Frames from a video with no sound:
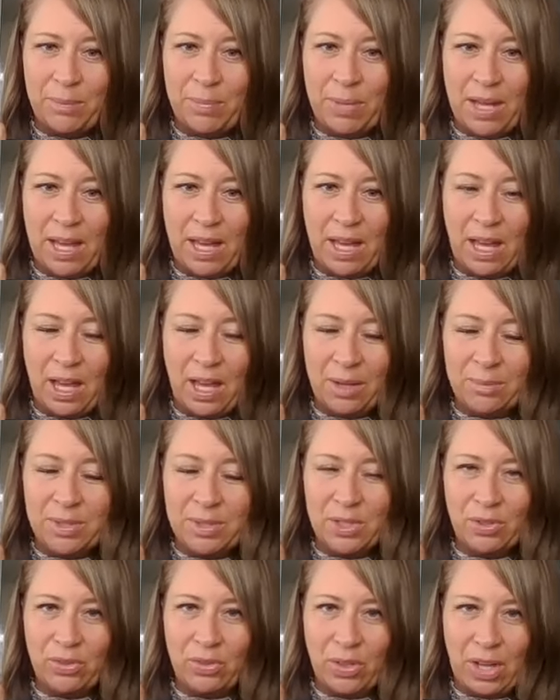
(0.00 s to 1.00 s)
But
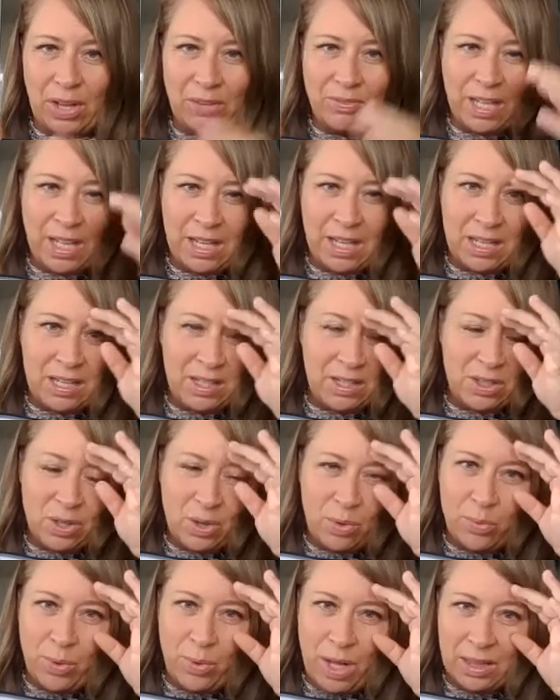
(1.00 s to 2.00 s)
so if you have a headache, you
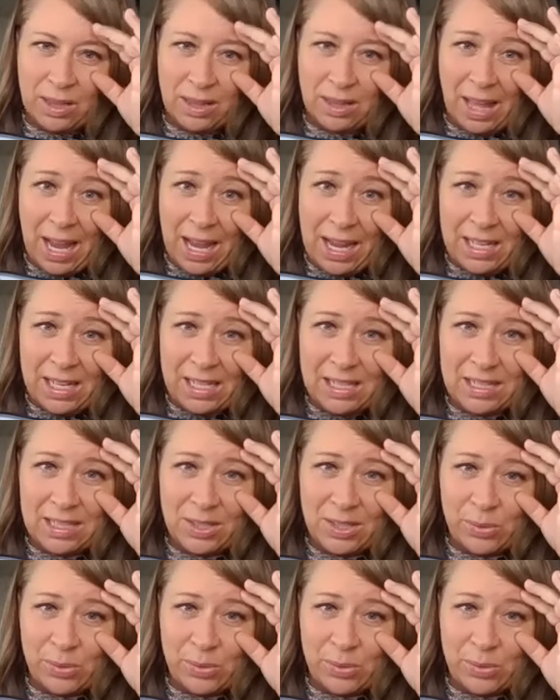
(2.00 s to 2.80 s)
don't want light,